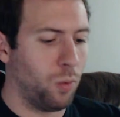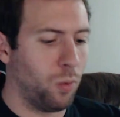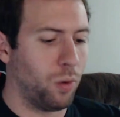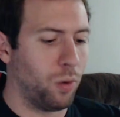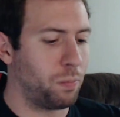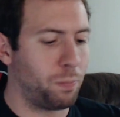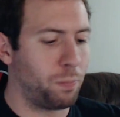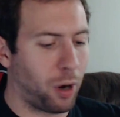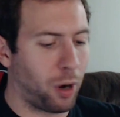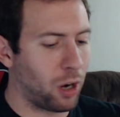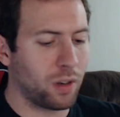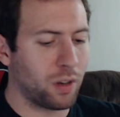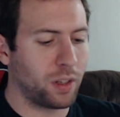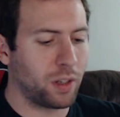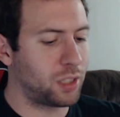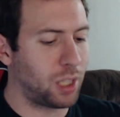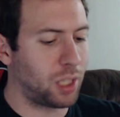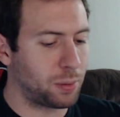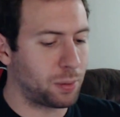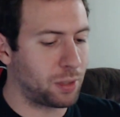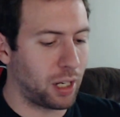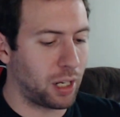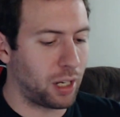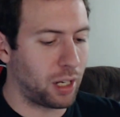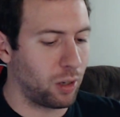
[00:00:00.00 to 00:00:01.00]
When it's
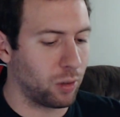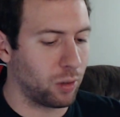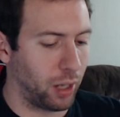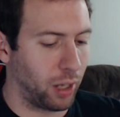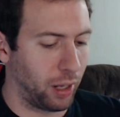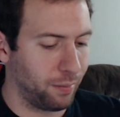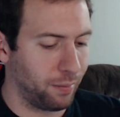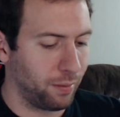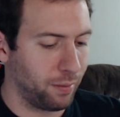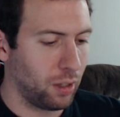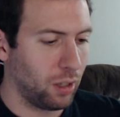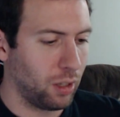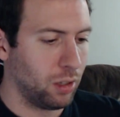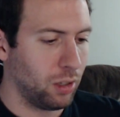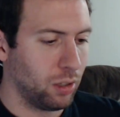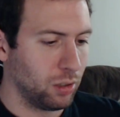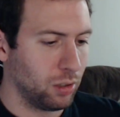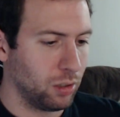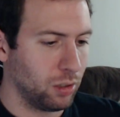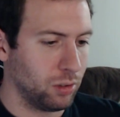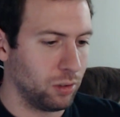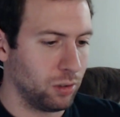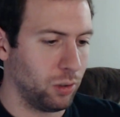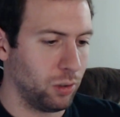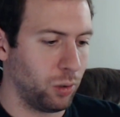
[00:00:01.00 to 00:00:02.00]
Upside. Okay.
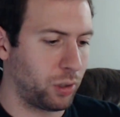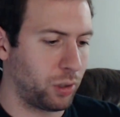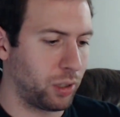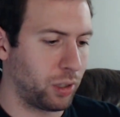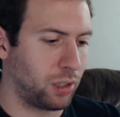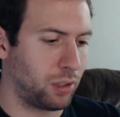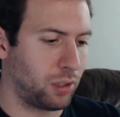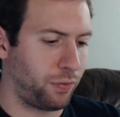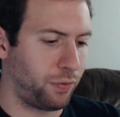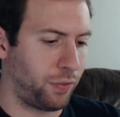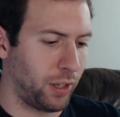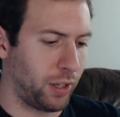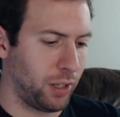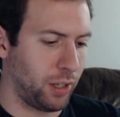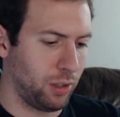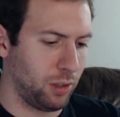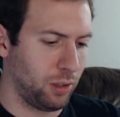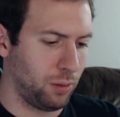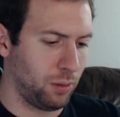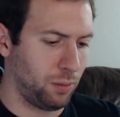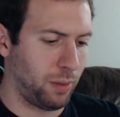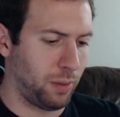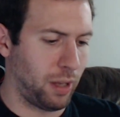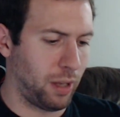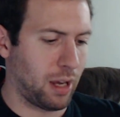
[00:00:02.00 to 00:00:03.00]

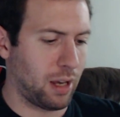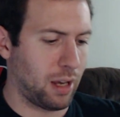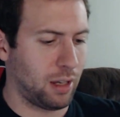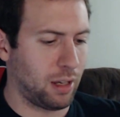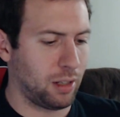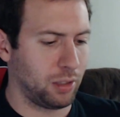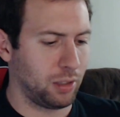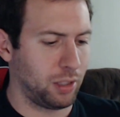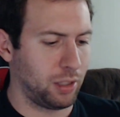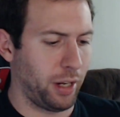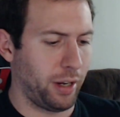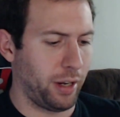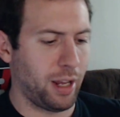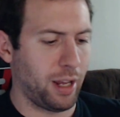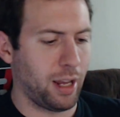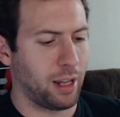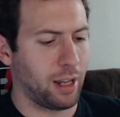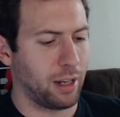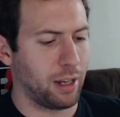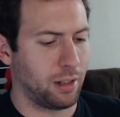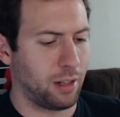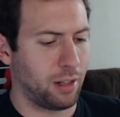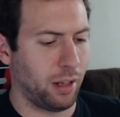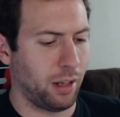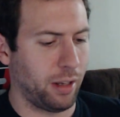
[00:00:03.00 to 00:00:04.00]
Lucasfilm,
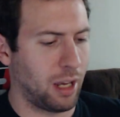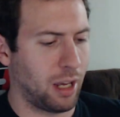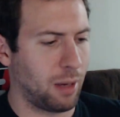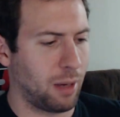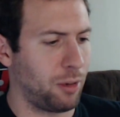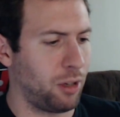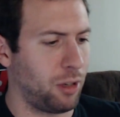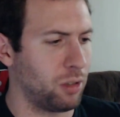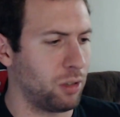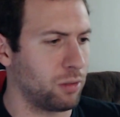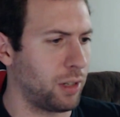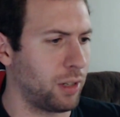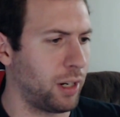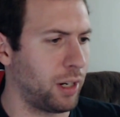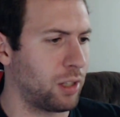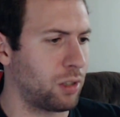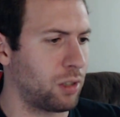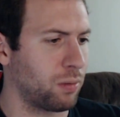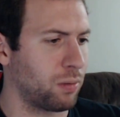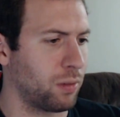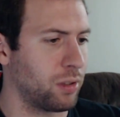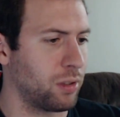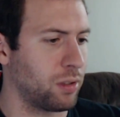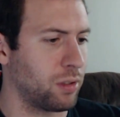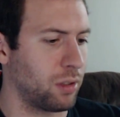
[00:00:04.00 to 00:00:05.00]
LTD, and TM, all
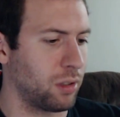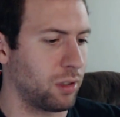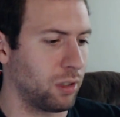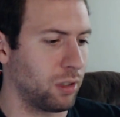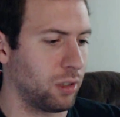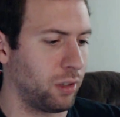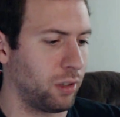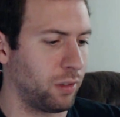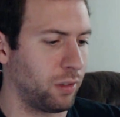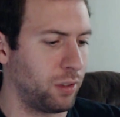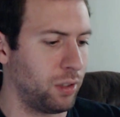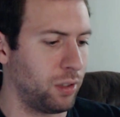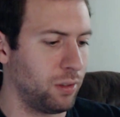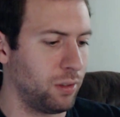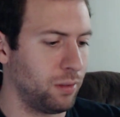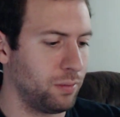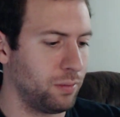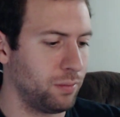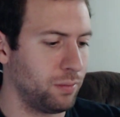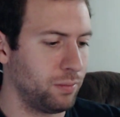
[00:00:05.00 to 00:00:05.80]
rights reserved.